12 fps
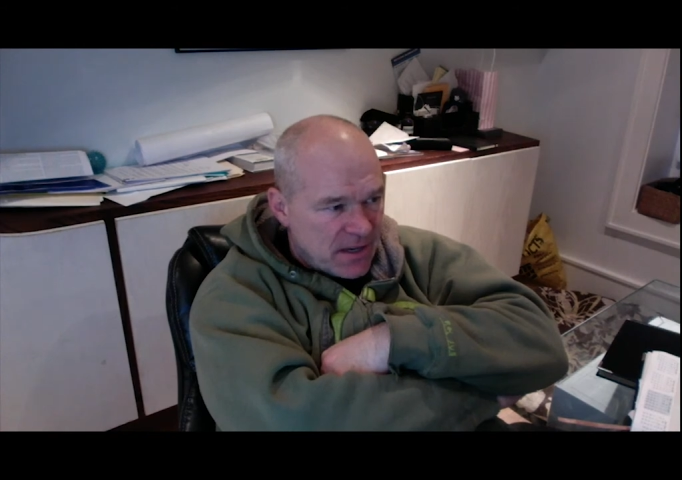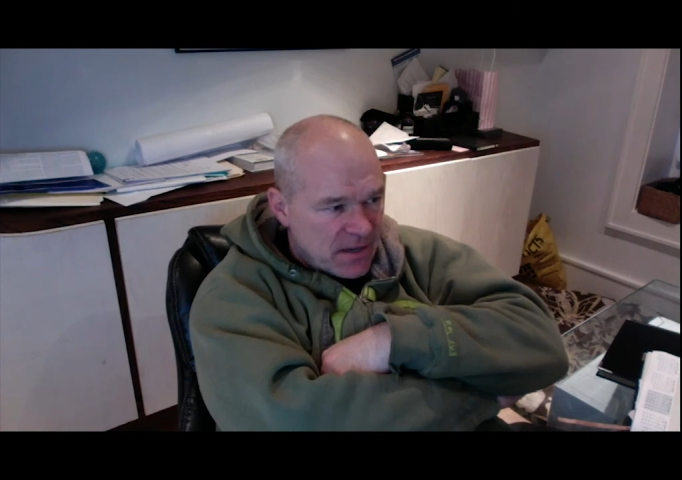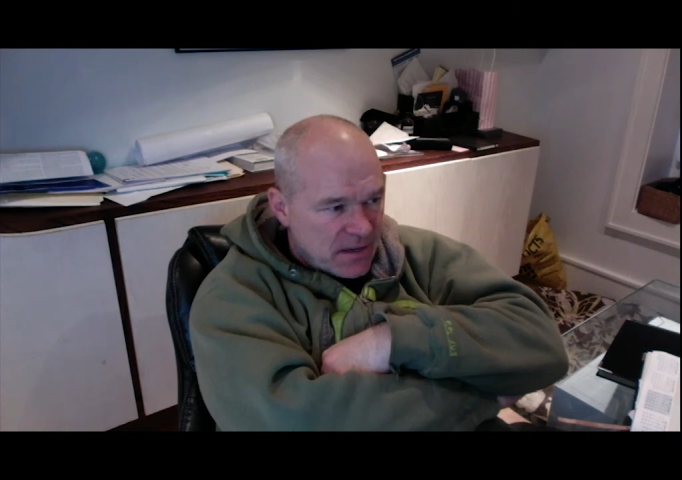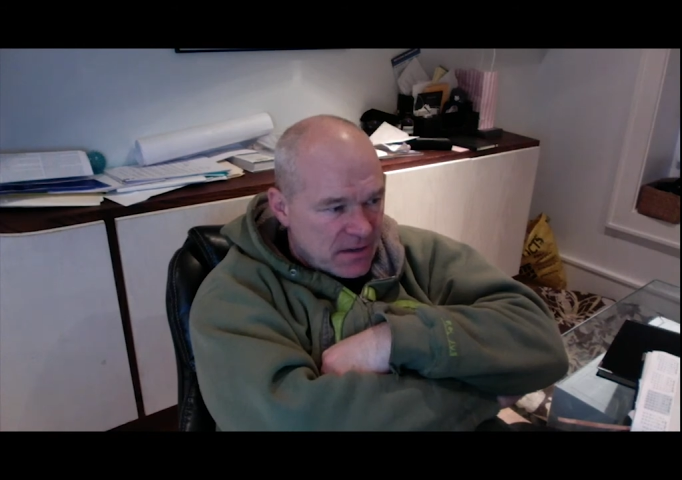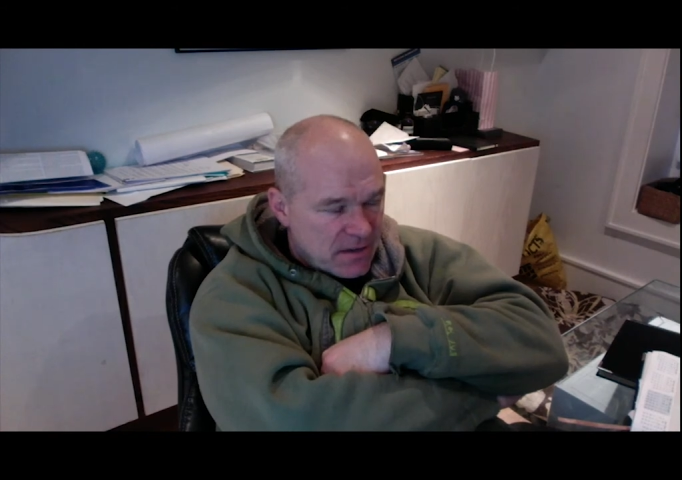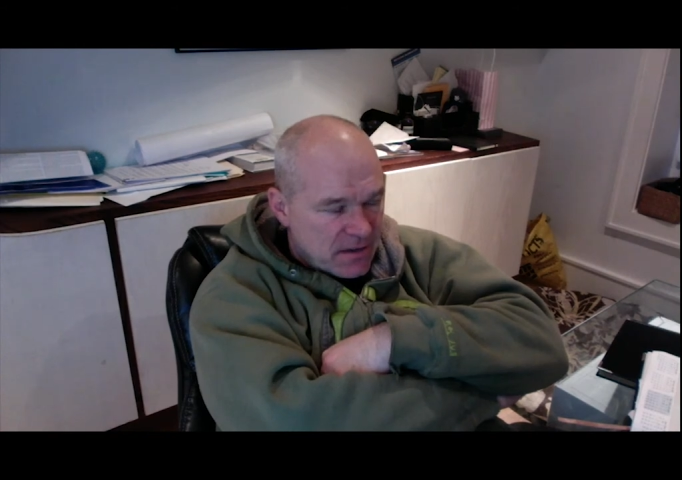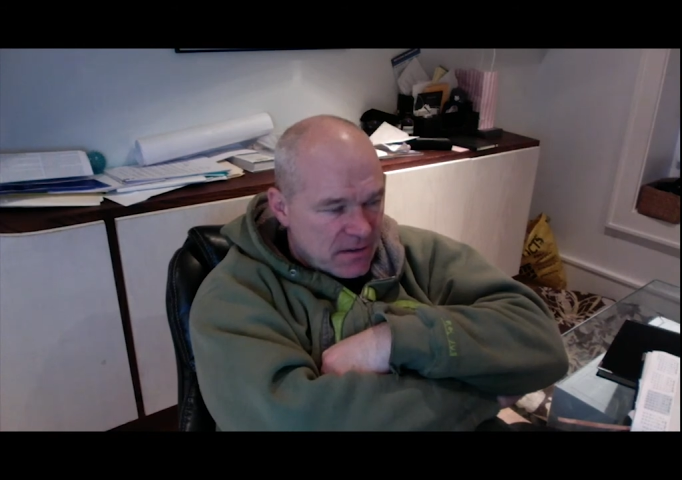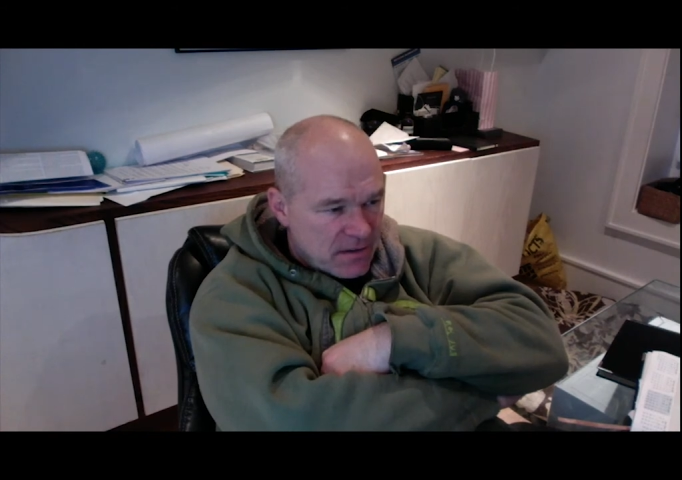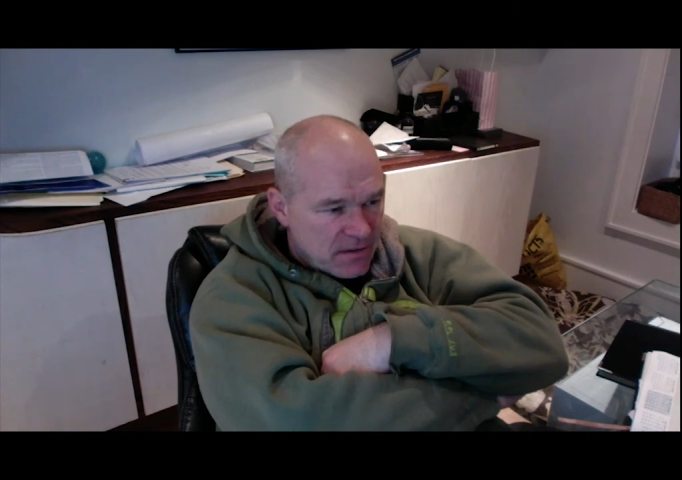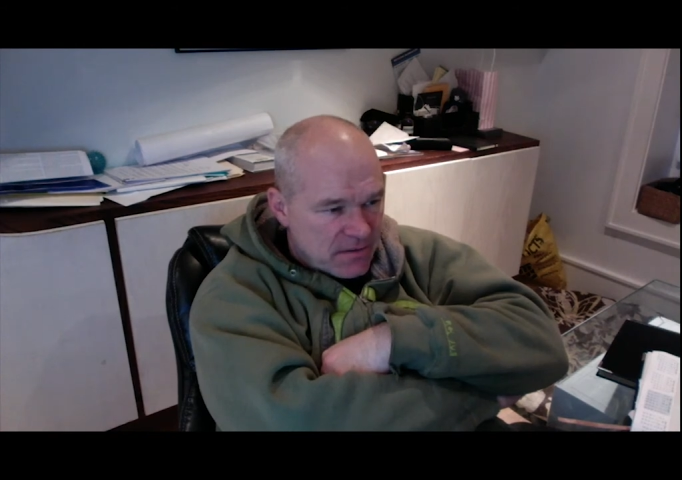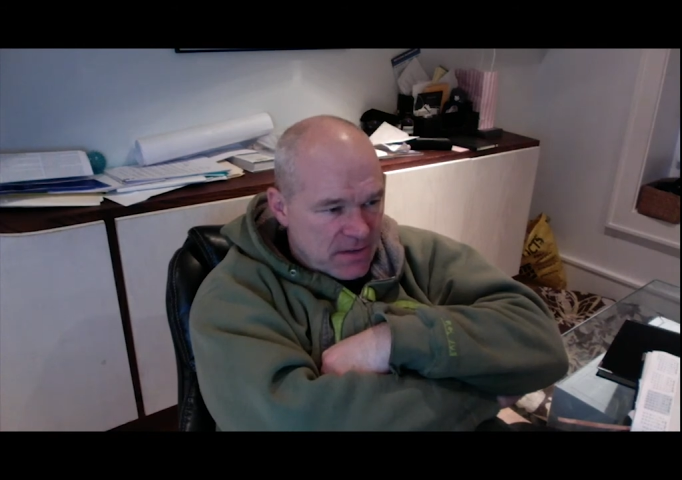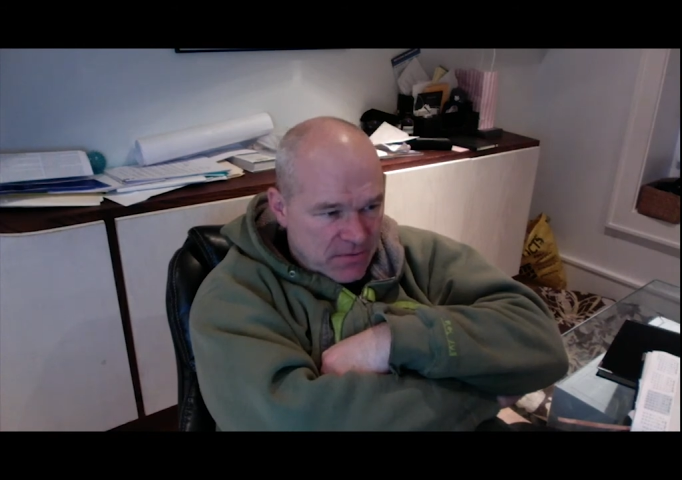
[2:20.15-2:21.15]

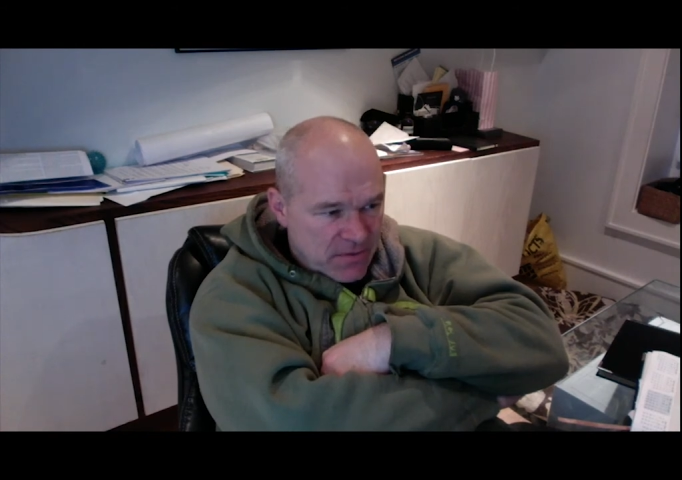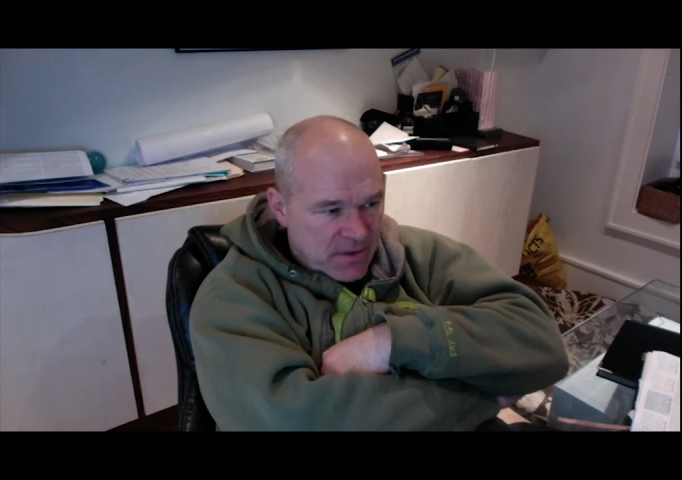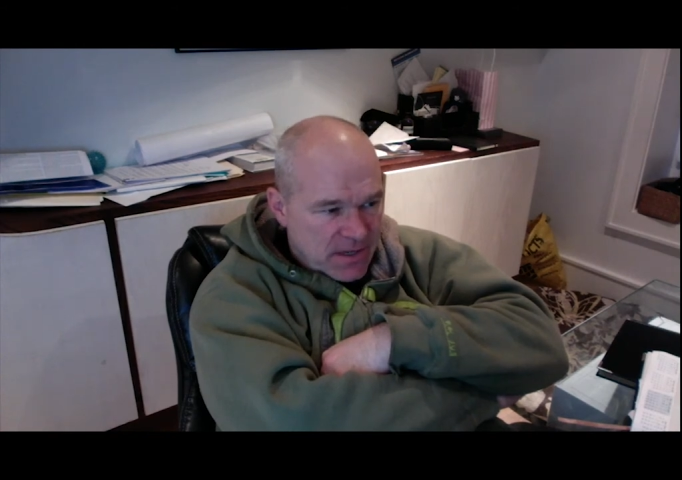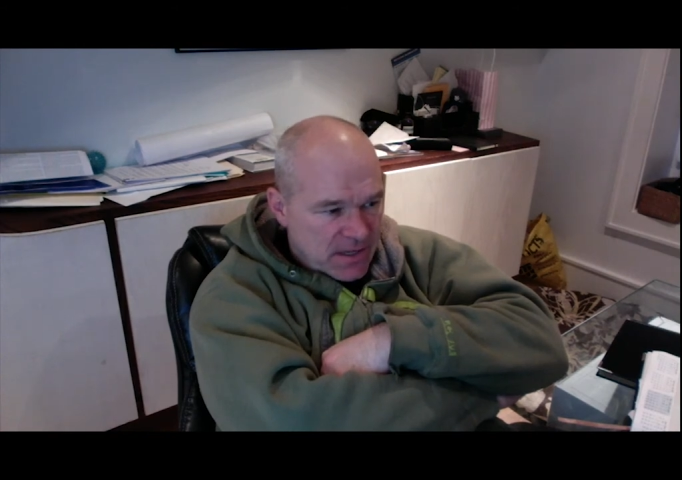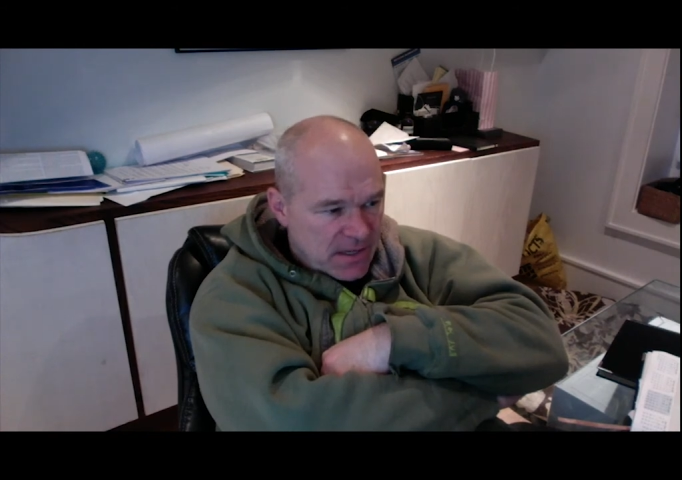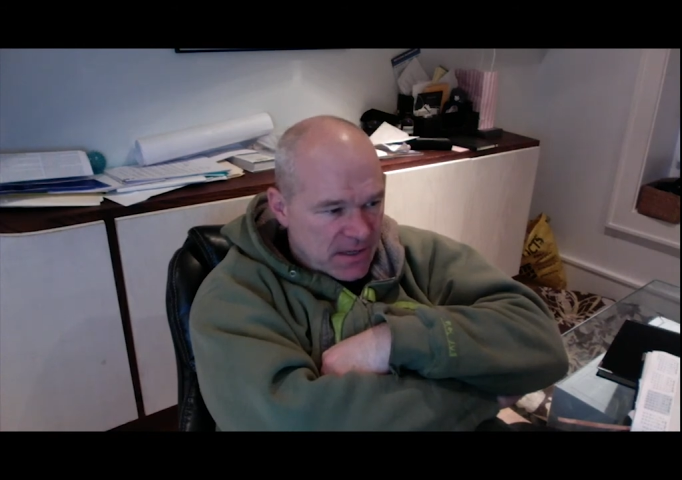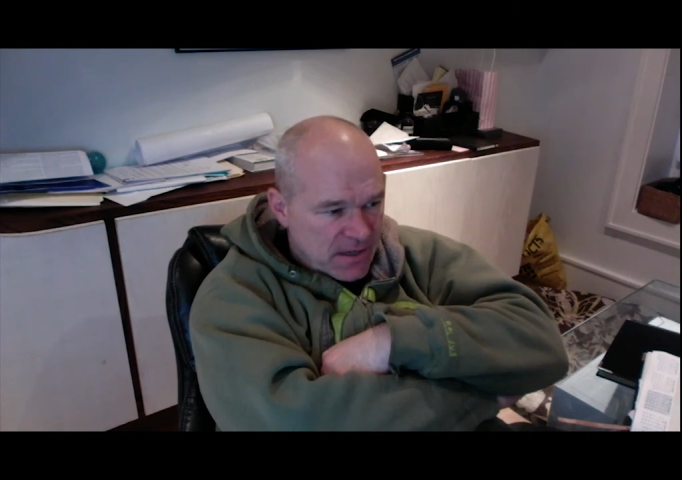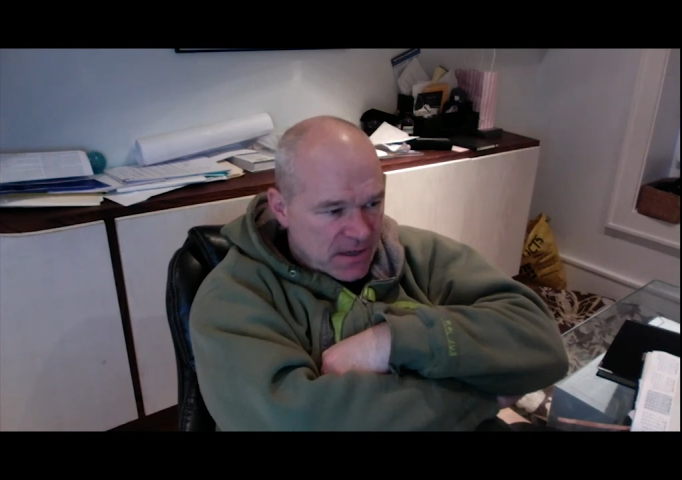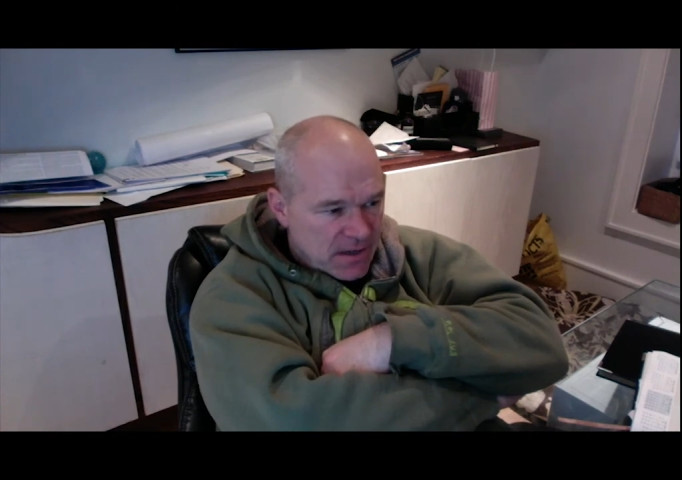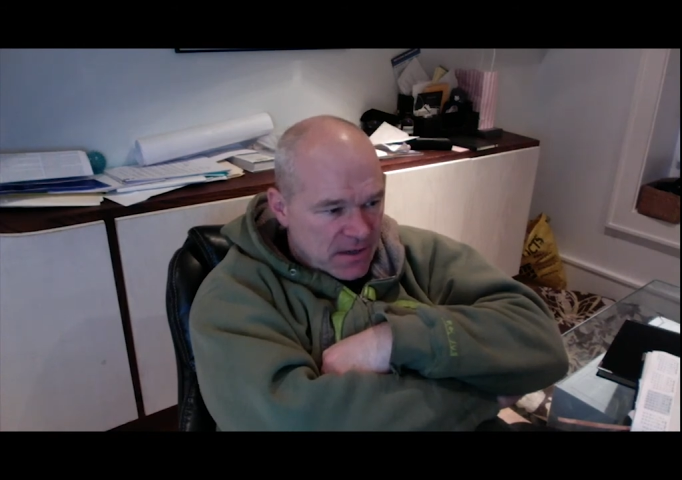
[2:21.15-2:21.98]
definitely